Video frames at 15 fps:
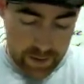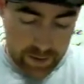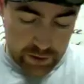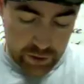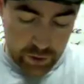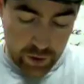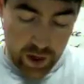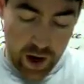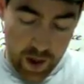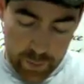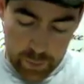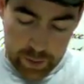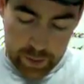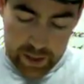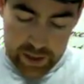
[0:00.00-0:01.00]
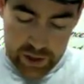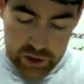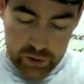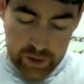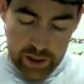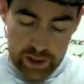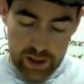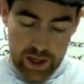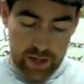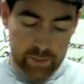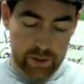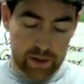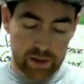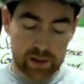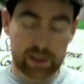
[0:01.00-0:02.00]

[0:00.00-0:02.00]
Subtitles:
So compromised joint alignment